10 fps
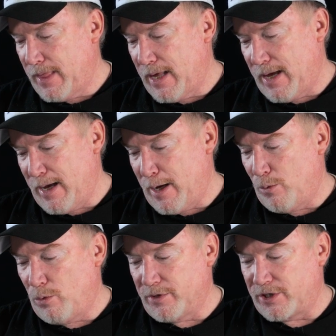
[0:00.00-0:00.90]

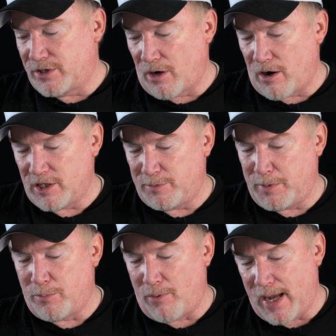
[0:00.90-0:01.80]
Will the stars
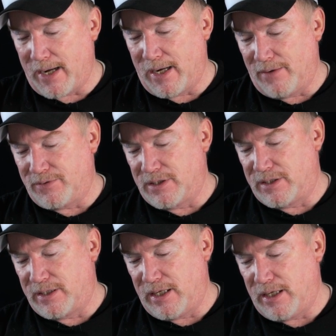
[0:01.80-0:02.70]
be bright enough to
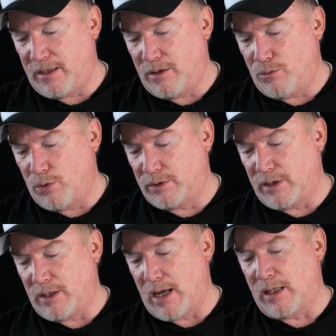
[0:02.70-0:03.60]
see with
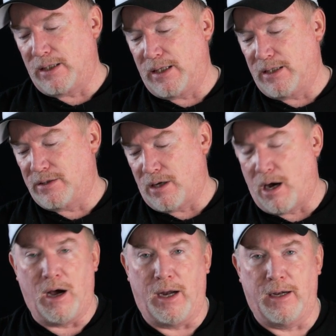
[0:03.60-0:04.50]
the LEDs
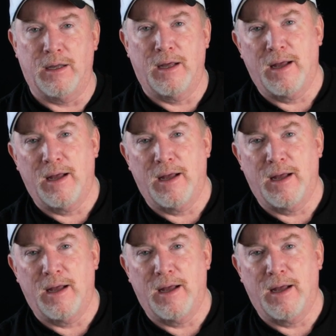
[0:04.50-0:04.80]
on?